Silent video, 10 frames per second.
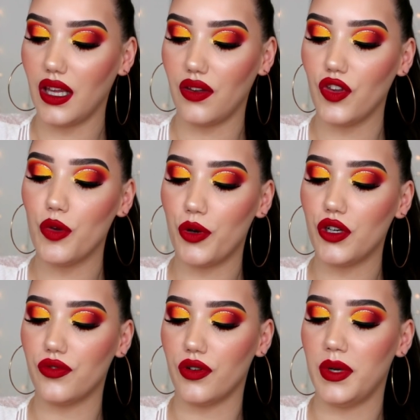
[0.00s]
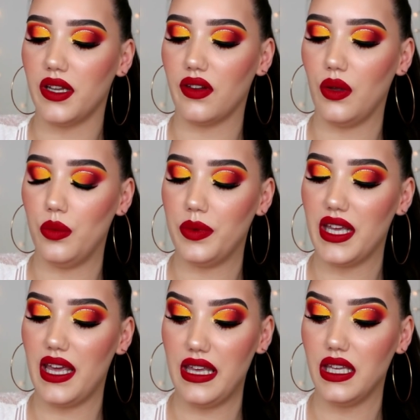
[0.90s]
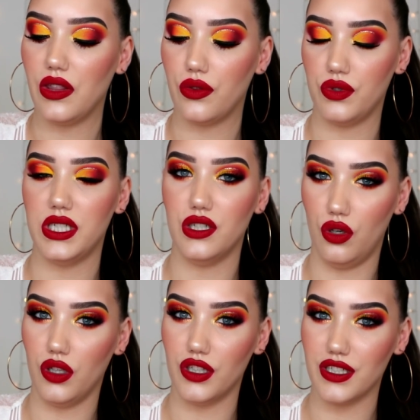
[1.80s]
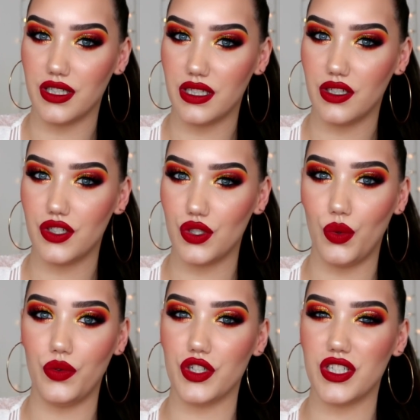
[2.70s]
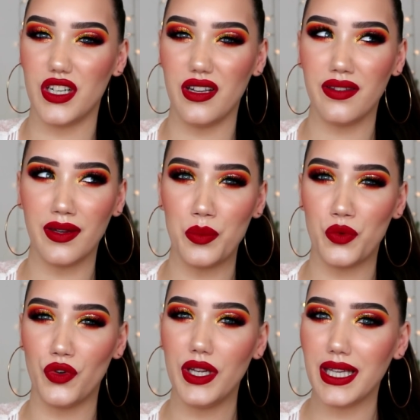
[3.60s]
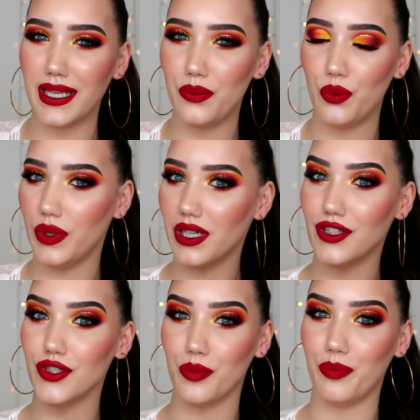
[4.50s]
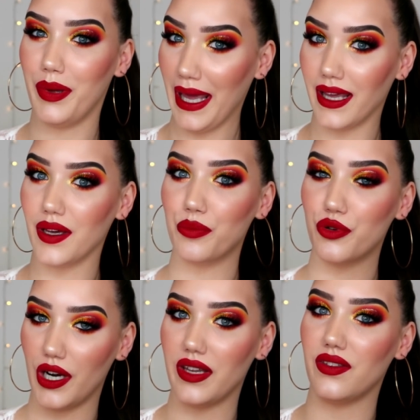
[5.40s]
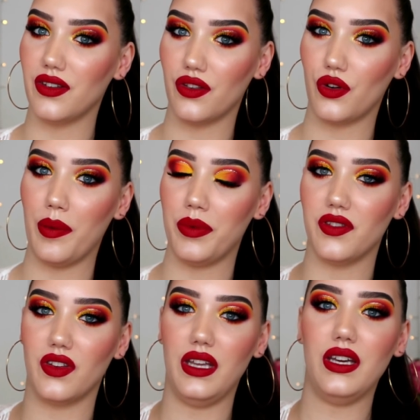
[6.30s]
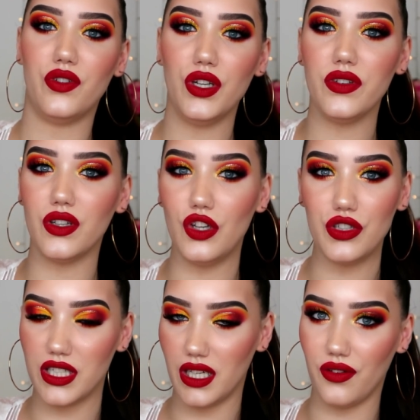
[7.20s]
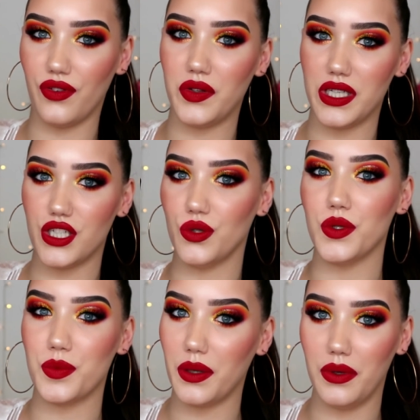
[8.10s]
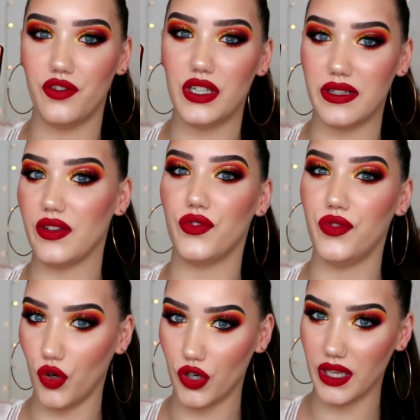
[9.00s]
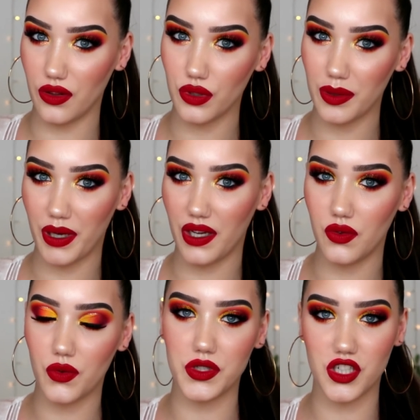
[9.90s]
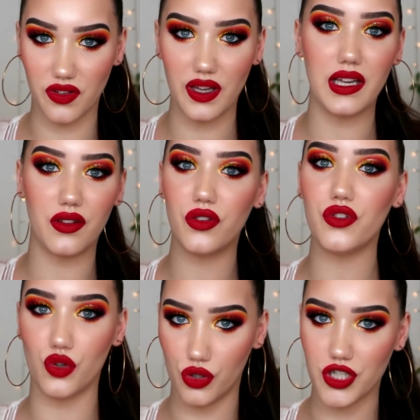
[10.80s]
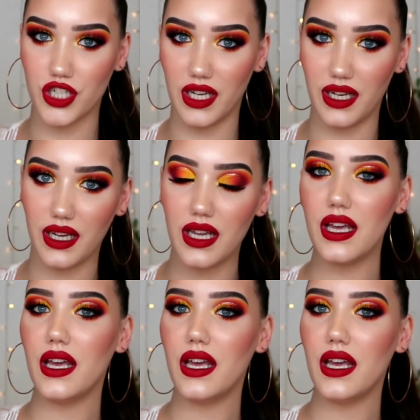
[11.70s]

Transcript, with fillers: If you bought it from us, it would be $83. So there's just some really weird big price discrepancy. I've not even looked into the foundation, which by the way for us is £43, which is extortionate.